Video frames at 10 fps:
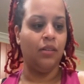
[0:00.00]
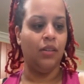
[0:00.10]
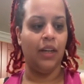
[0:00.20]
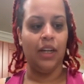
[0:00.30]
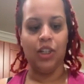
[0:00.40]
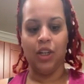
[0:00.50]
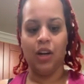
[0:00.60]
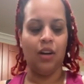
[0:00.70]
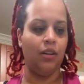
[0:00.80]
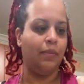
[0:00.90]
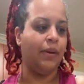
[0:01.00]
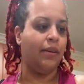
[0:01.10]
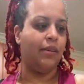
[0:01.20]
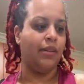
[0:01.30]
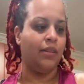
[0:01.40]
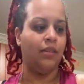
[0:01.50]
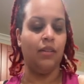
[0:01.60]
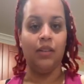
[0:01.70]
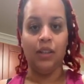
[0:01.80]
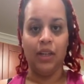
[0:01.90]
you got your garlic powder,
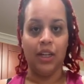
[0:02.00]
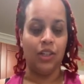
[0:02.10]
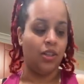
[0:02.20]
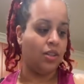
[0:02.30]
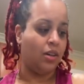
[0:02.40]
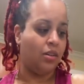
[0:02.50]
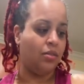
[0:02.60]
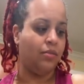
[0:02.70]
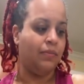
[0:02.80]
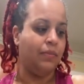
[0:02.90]
you got your salt,